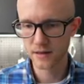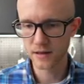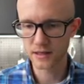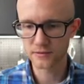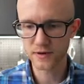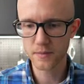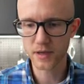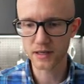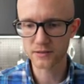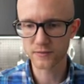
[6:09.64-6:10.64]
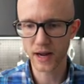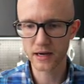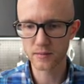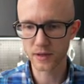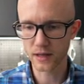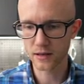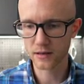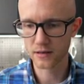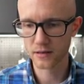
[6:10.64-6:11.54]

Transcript: these repeats randomly